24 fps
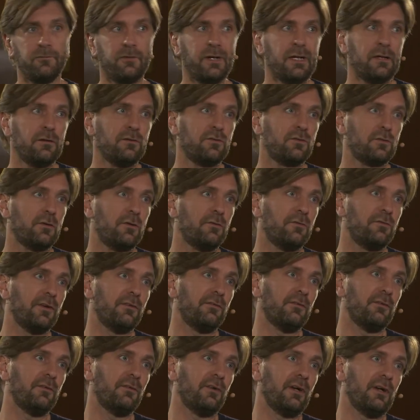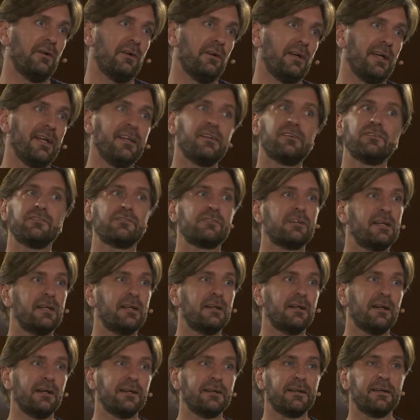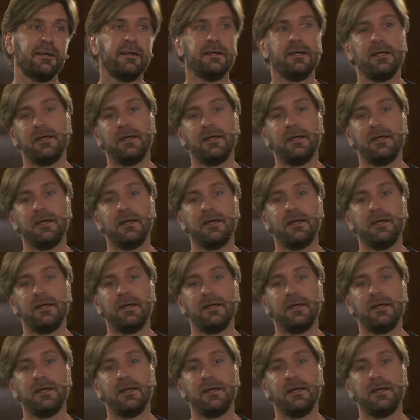windsurfing. We were very interested in like